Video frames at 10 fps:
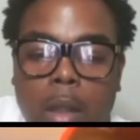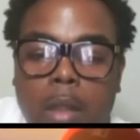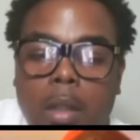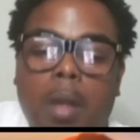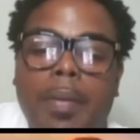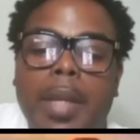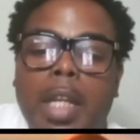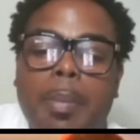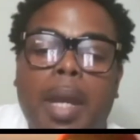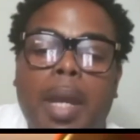You know, if
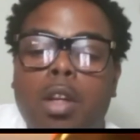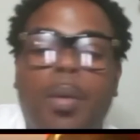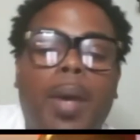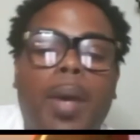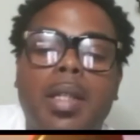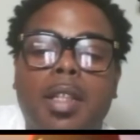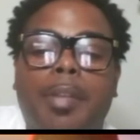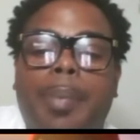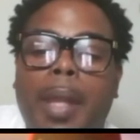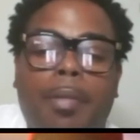anybody who watched
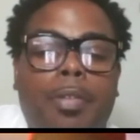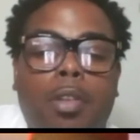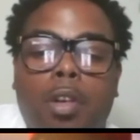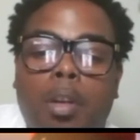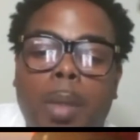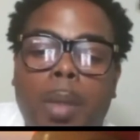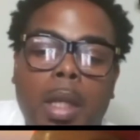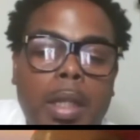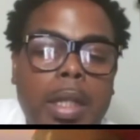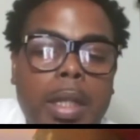this platform
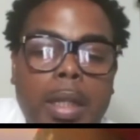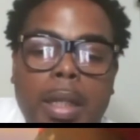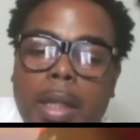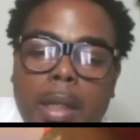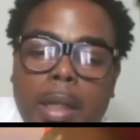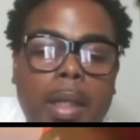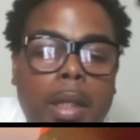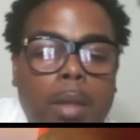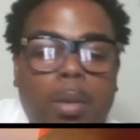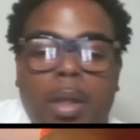need
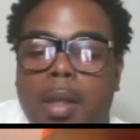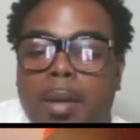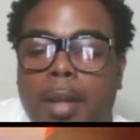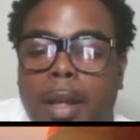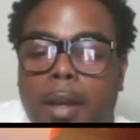anything when it comes down to